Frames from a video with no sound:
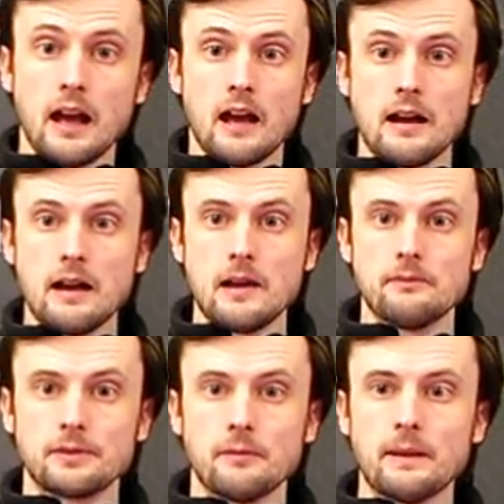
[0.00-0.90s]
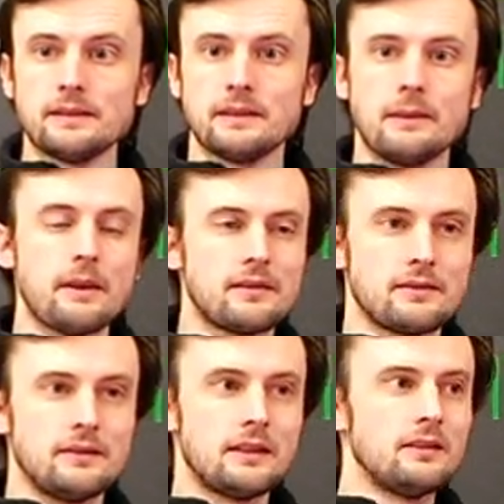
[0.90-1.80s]
So basically,
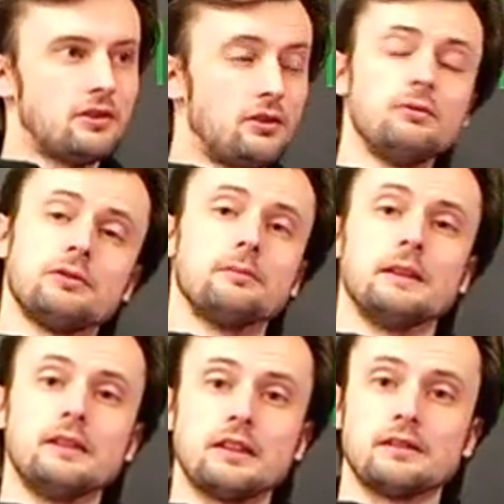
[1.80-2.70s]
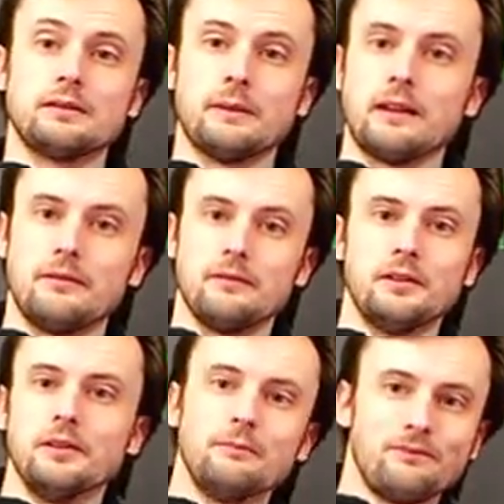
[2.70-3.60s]
medicine didn't used to be just about
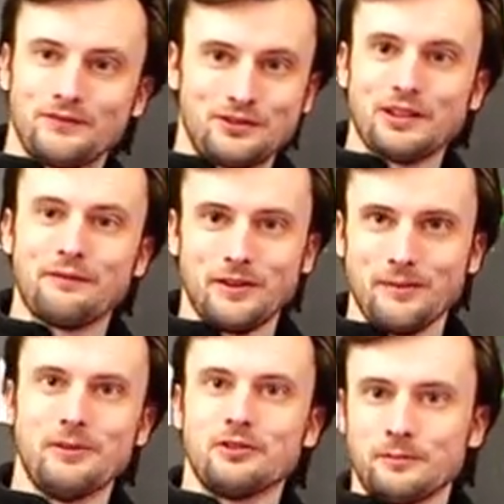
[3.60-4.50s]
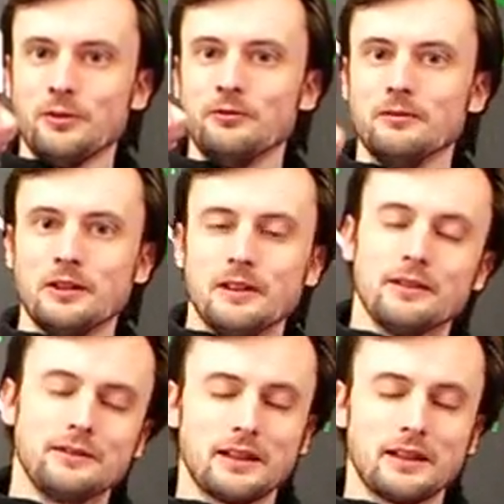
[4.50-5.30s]
stuff that you put on a spoon that